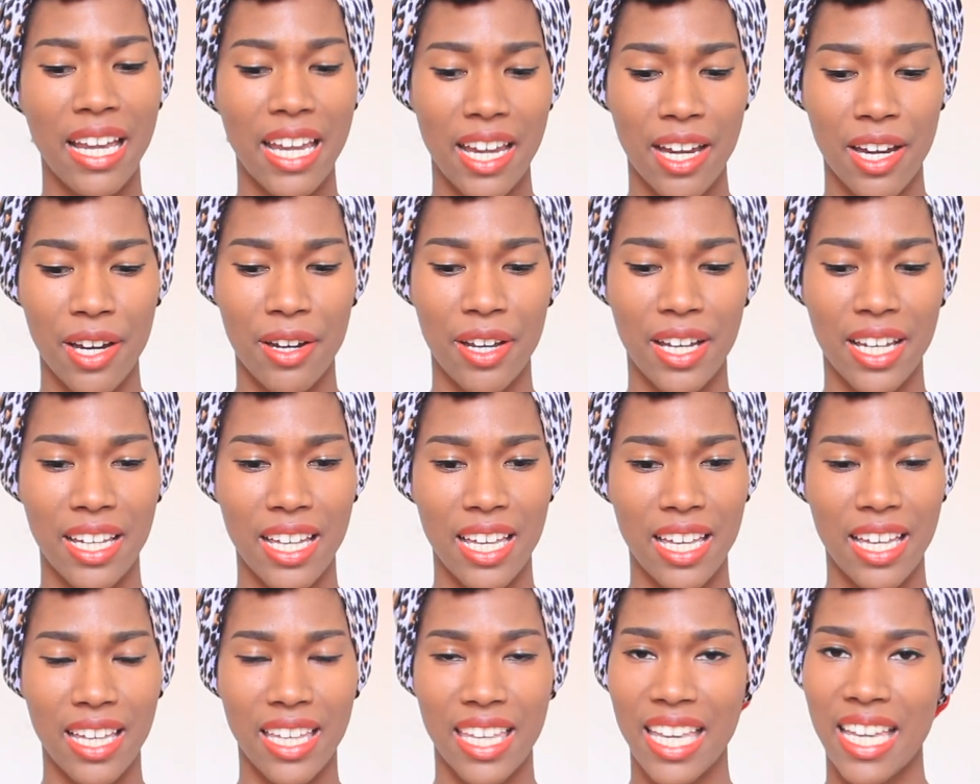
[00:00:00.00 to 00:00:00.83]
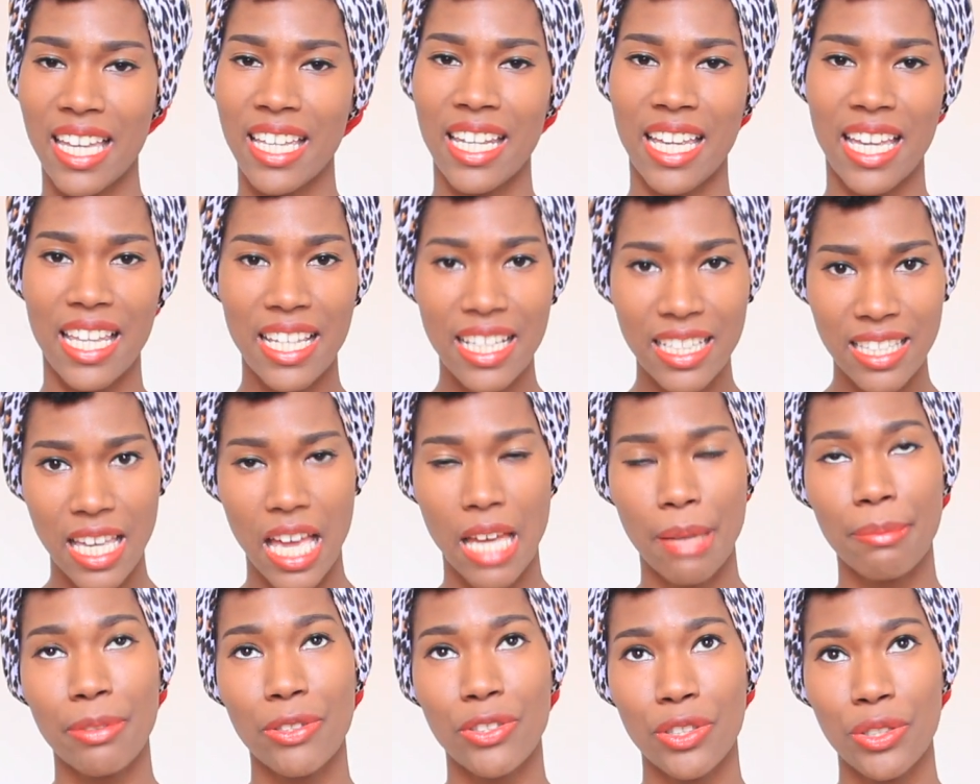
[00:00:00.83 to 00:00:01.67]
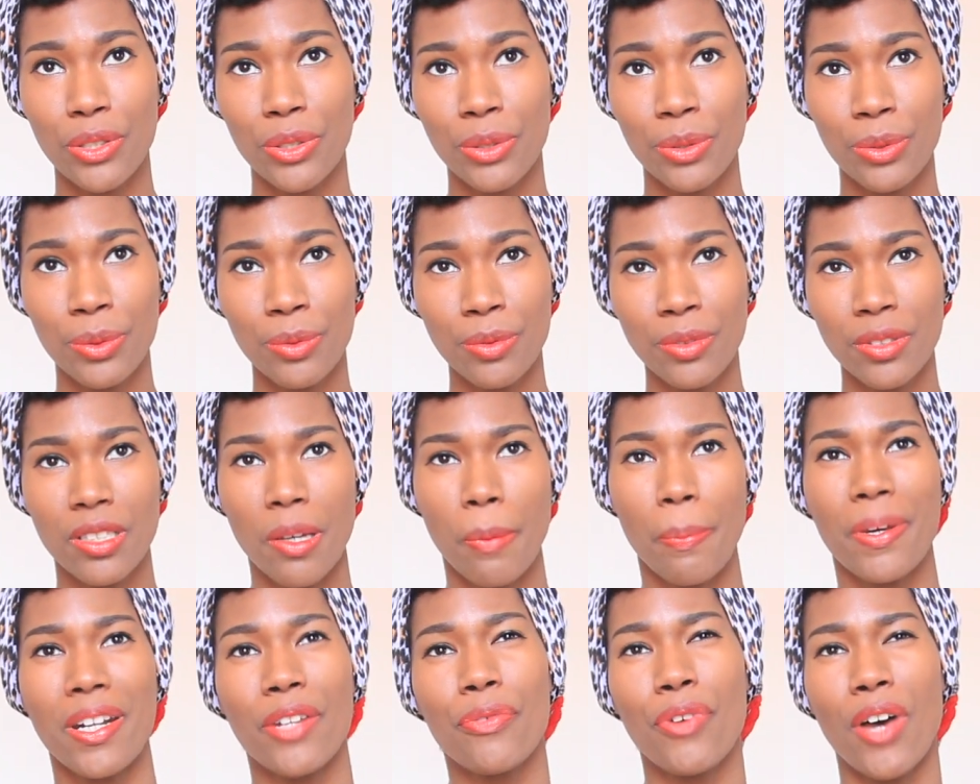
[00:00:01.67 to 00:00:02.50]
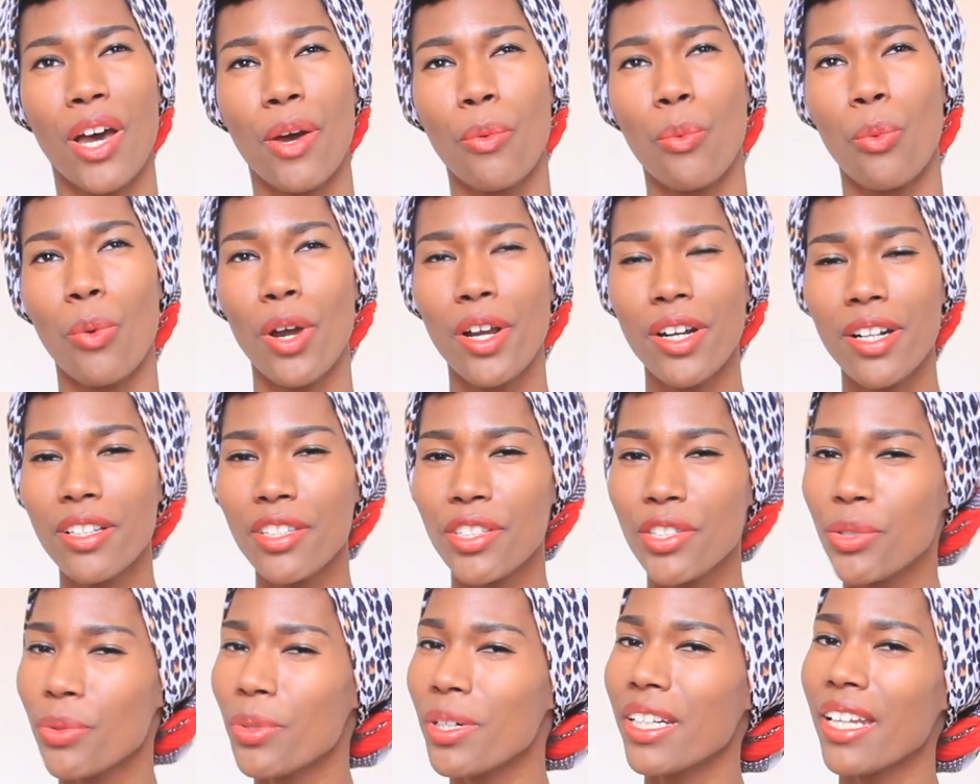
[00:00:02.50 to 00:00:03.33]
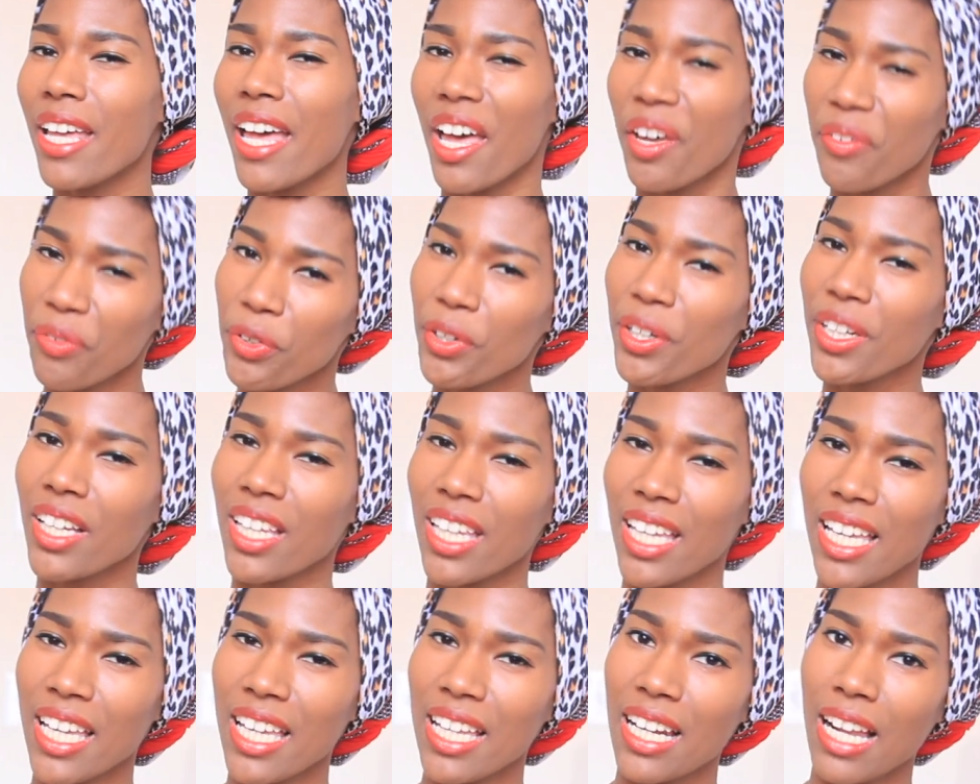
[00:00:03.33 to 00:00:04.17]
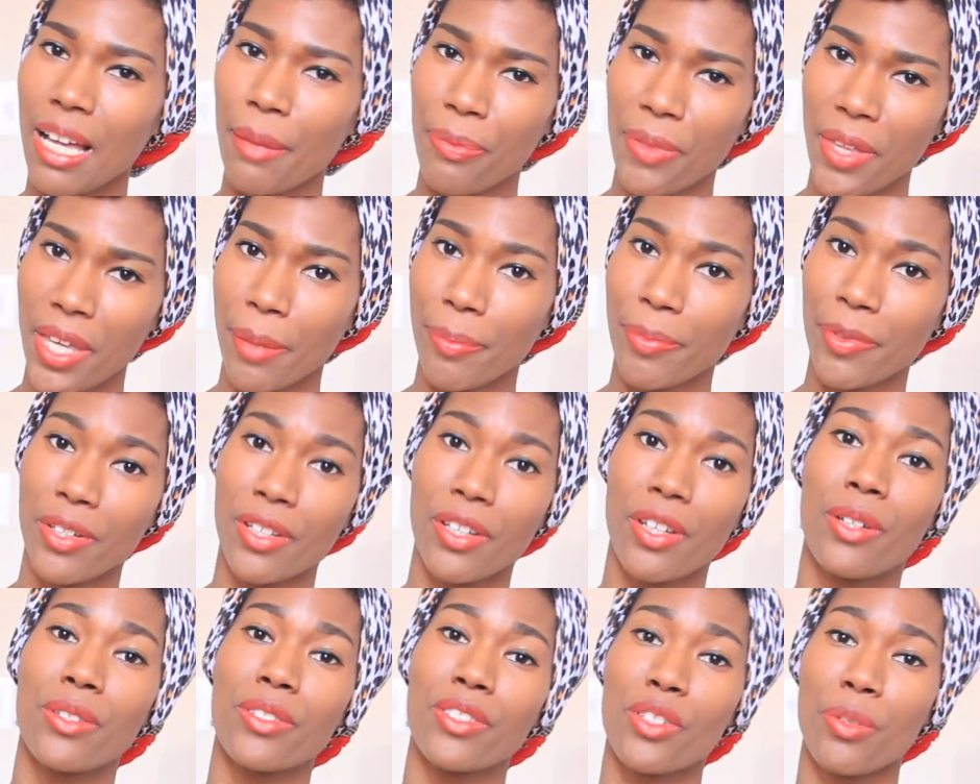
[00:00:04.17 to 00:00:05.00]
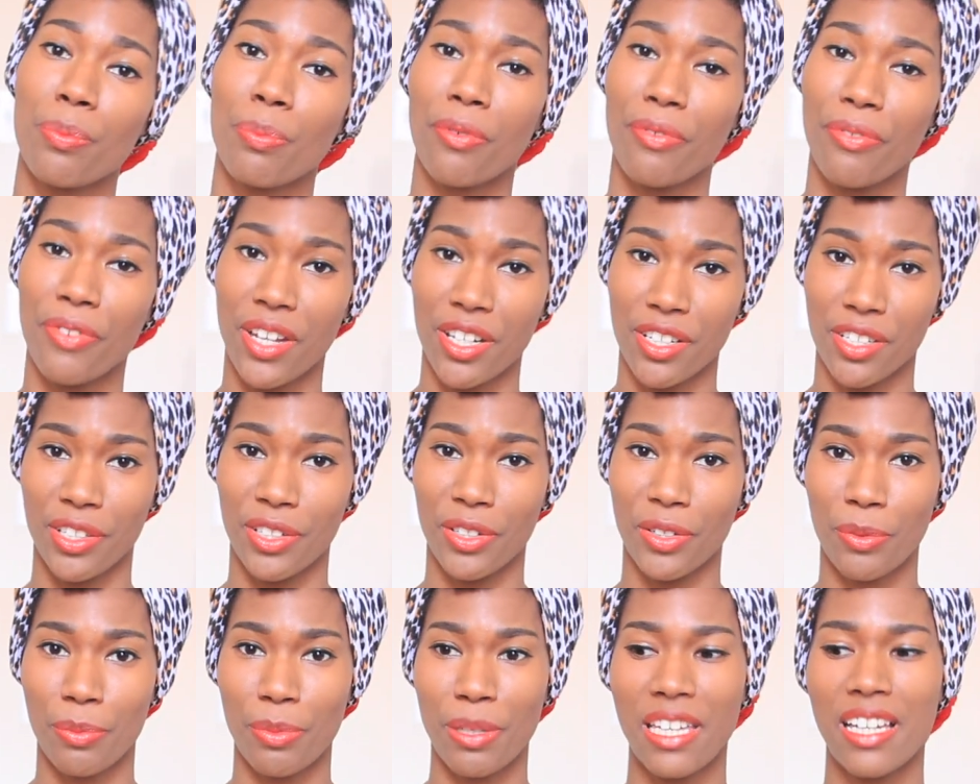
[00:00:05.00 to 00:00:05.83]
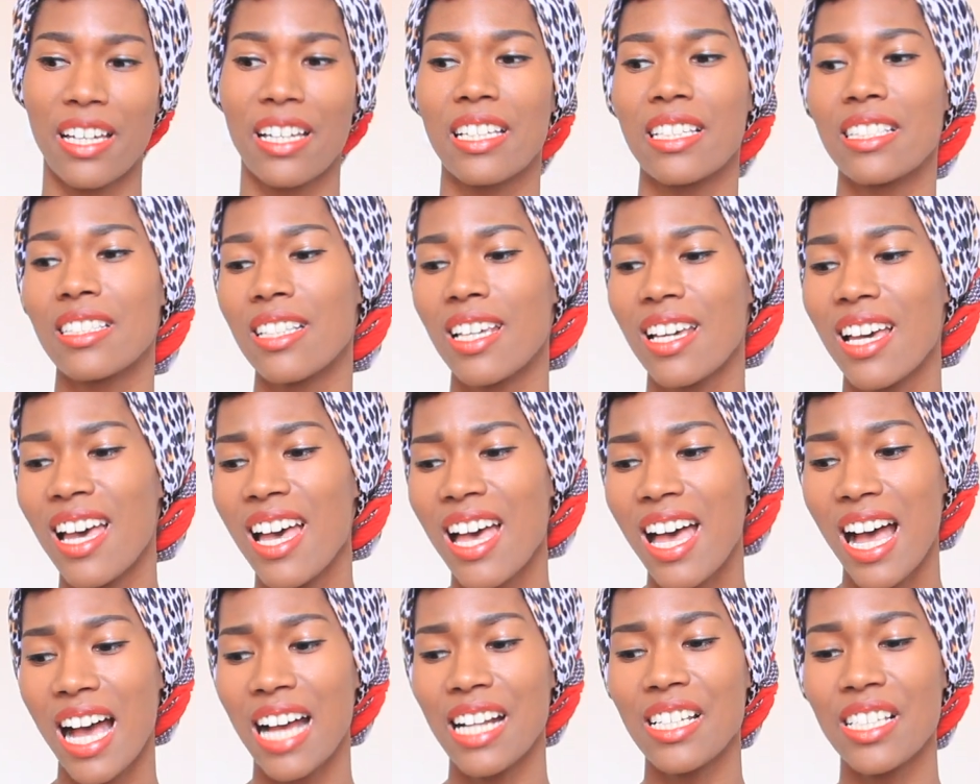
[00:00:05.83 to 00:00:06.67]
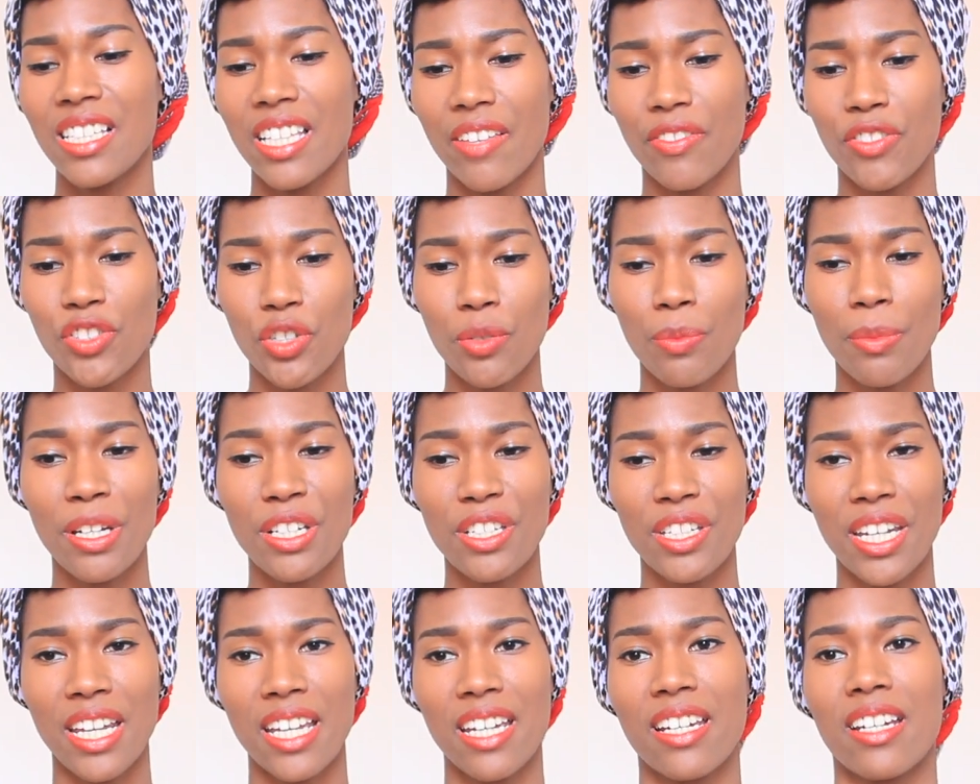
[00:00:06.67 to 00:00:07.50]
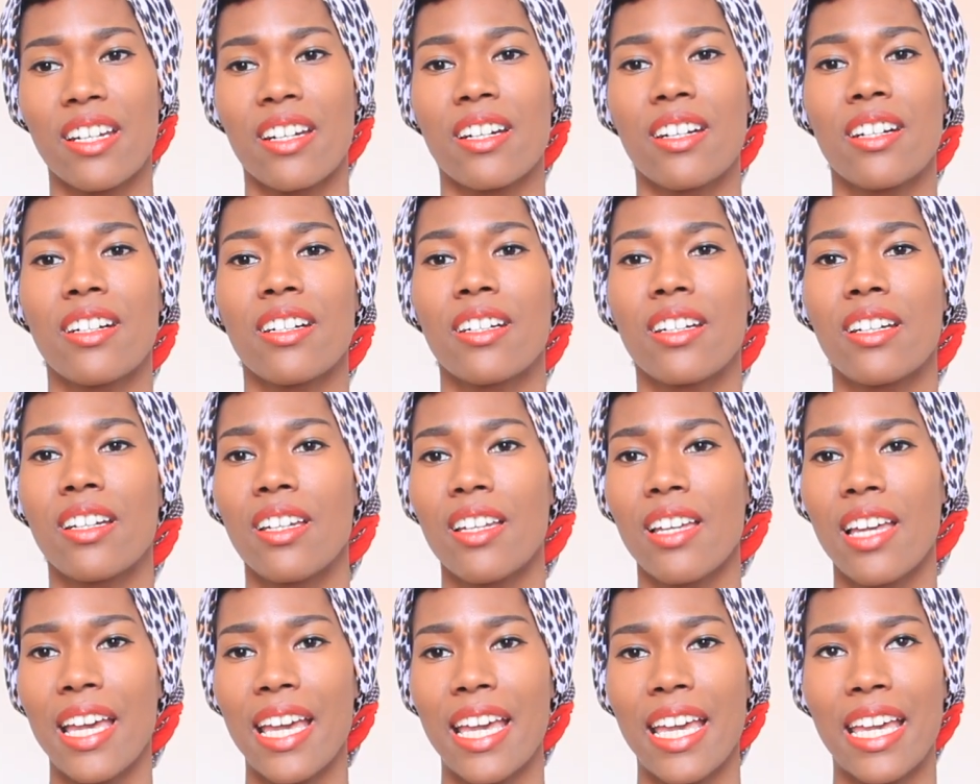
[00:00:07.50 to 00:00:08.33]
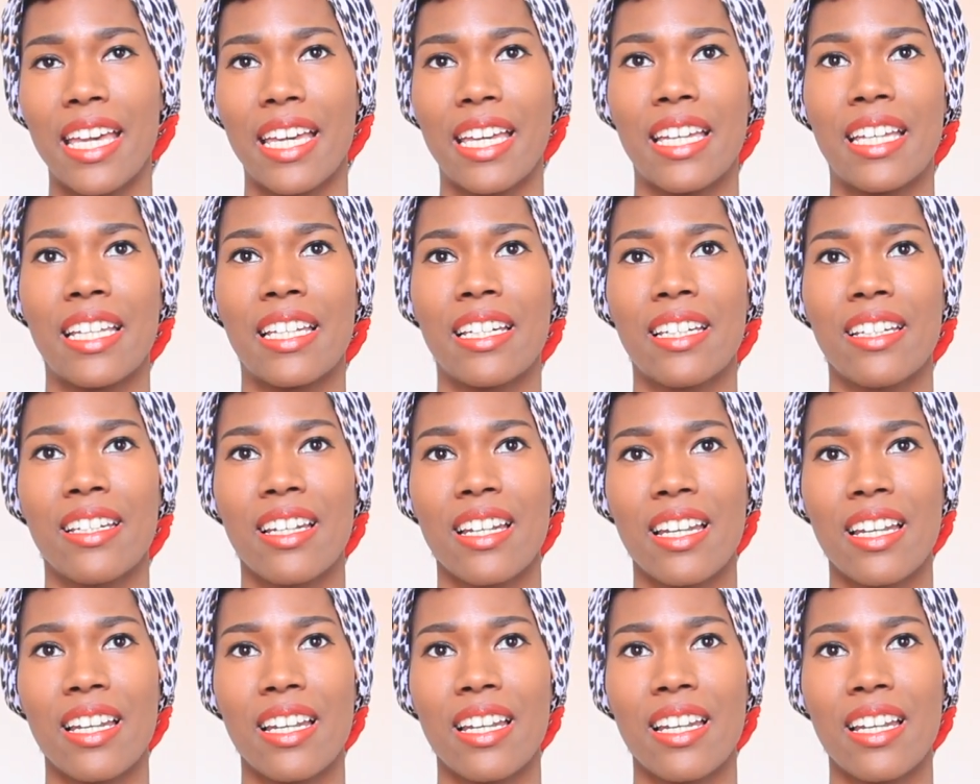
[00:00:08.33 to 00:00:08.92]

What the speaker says: hair again anytime soon, but if I were to do it ever again, I think I'm gonna go to a professional, because I just have too much hair, and